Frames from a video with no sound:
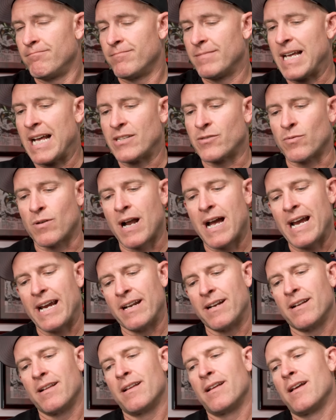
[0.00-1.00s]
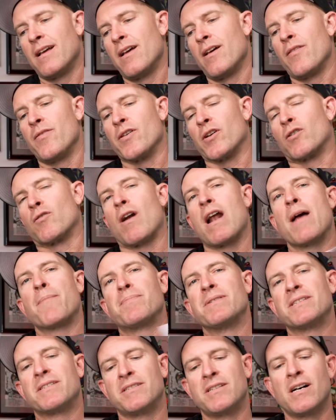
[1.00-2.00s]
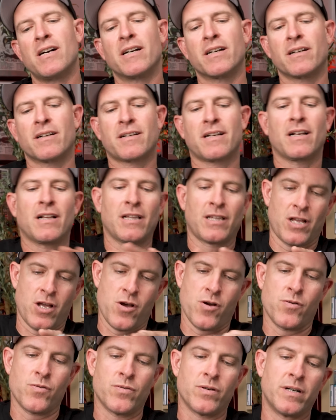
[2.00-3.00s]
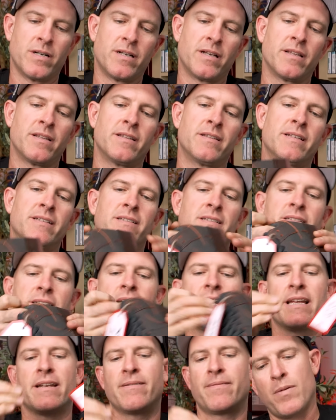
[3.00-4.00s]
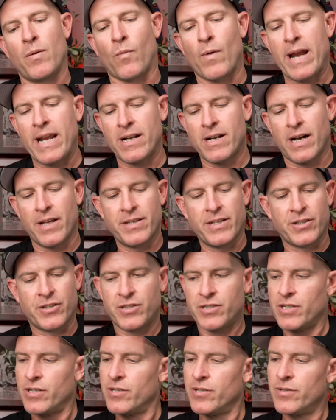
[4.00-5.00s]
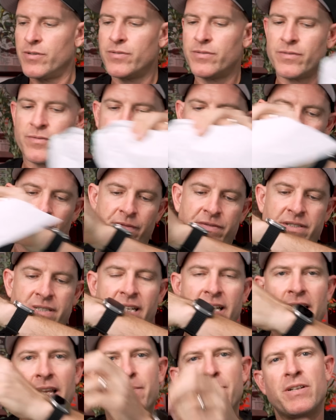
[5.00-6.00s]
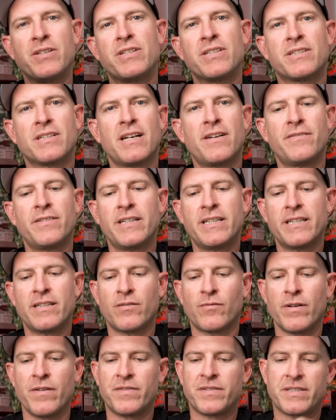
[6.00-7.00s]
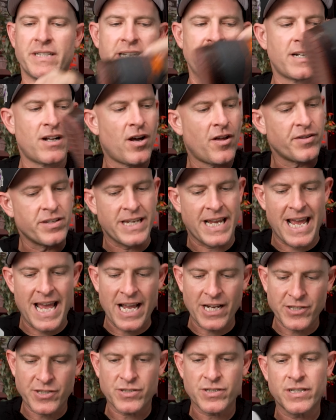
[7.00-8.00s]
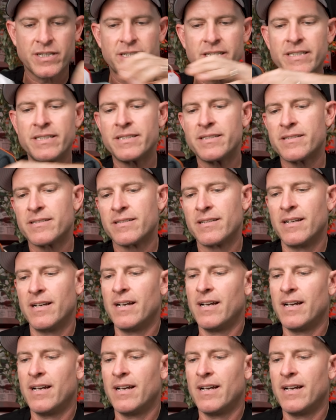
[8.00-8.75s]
That's right, the Krampus Dunk Low. This is it. Been waiting on this shoe. We've seen images of it. We've seen all the extras.